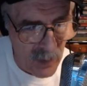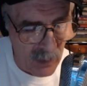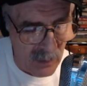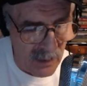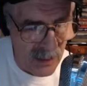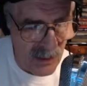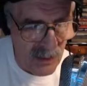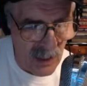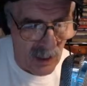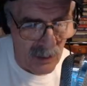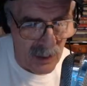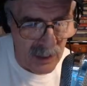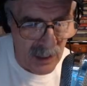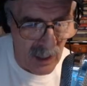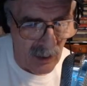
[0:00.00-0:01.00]
D-Star
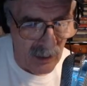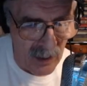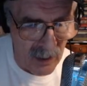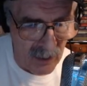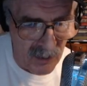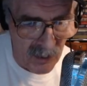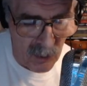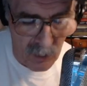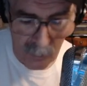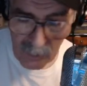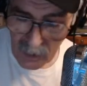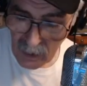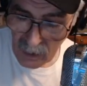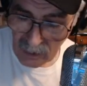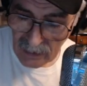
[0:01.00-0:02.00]
than you are here. So I'm
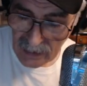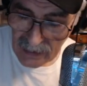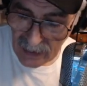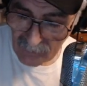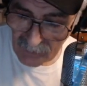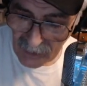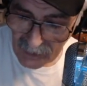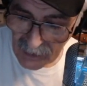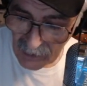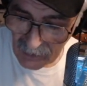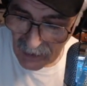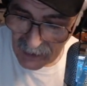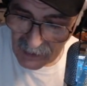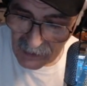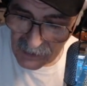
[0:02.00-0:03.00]
glad to have you in there.
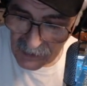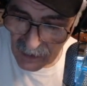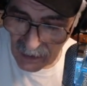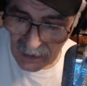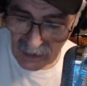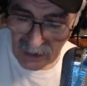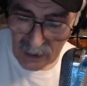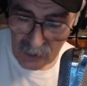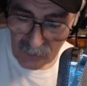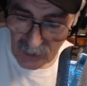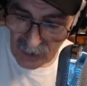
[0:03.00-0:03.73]
That's anything else for the